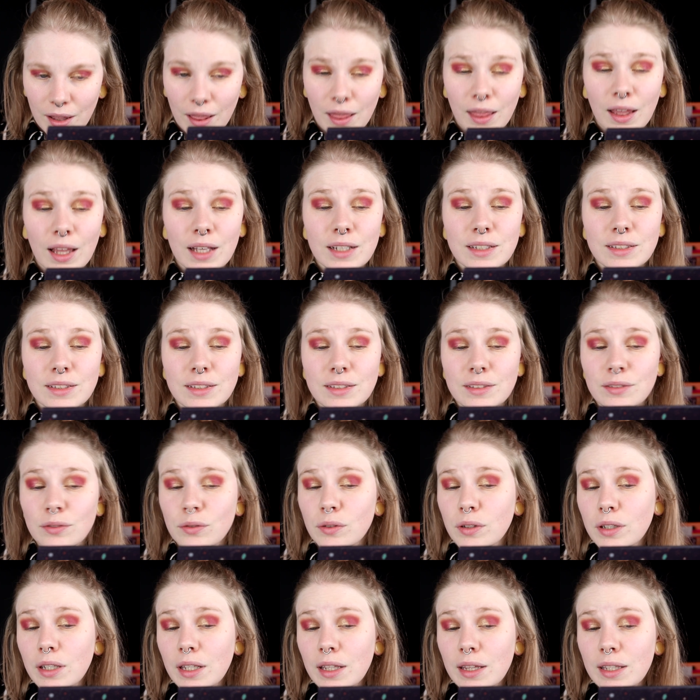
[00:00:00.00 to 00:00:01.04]
like this
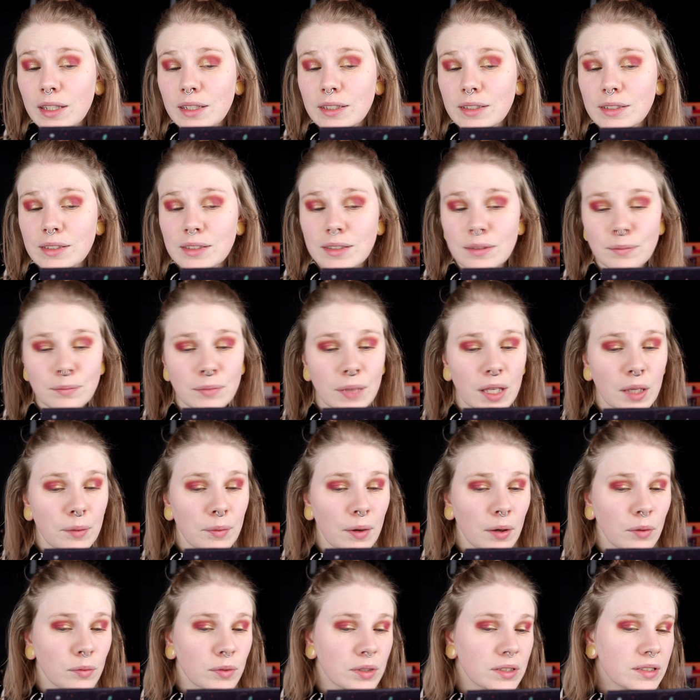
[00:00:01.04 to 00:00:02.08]
for the lids. Maybe
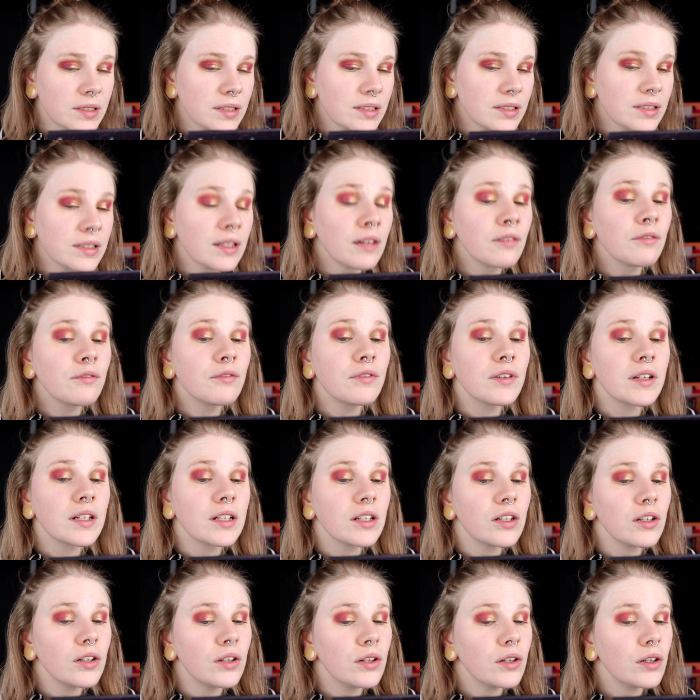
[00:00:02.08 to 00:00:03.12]
I want
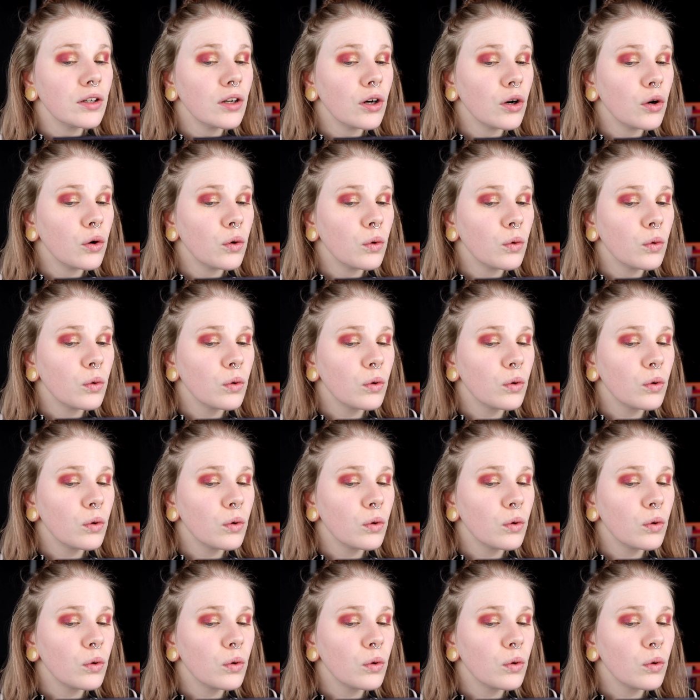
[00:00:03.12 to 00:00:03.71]
something, no.